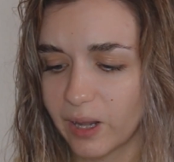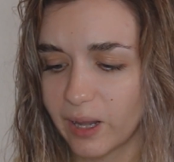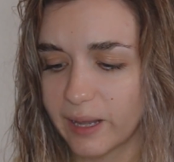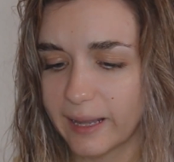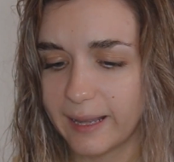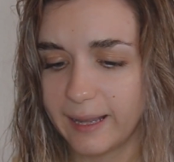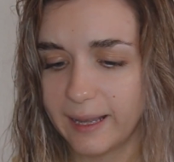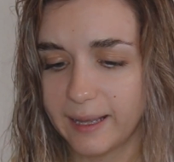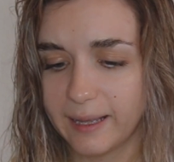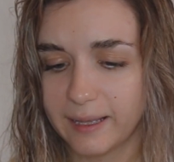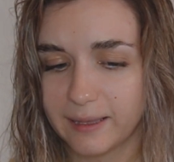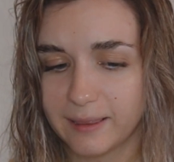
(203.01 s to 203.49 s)

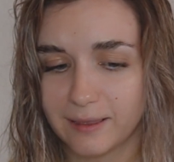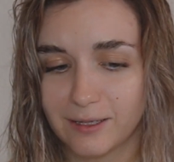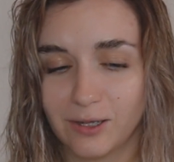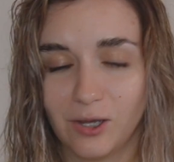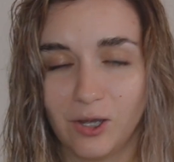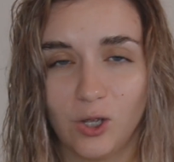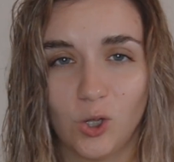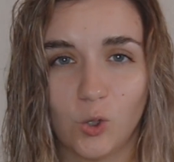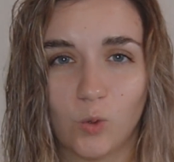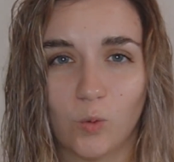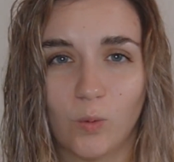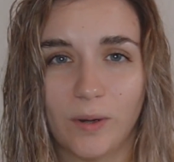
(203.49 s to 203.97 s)
And
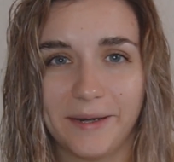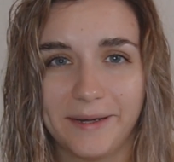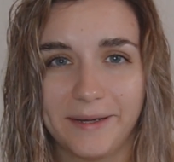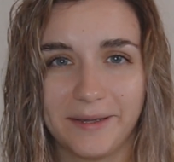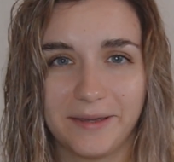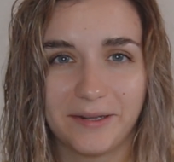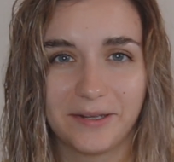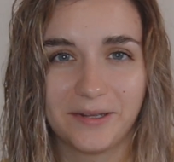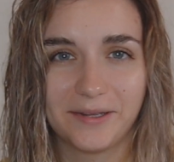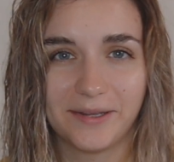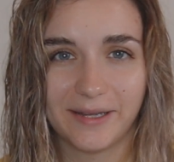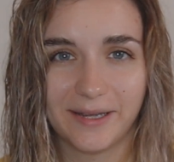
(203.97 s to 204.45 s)
one
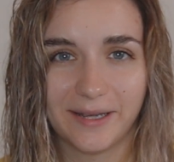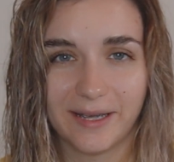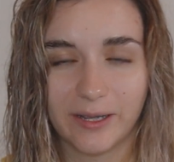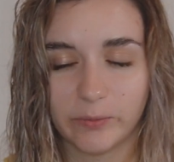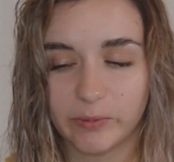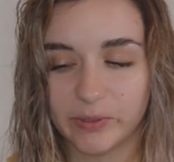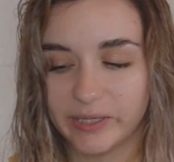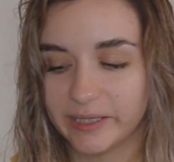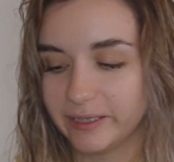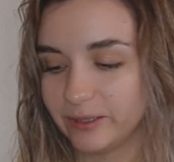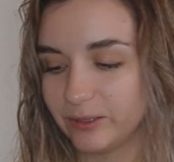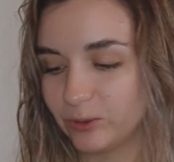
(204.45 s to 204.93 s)
other thing I
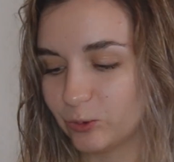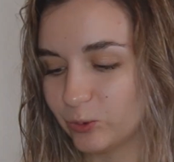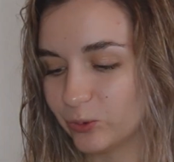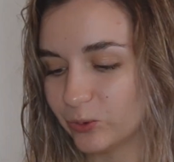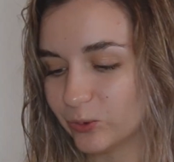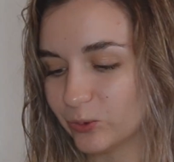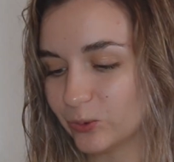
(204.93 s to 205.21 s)
wanted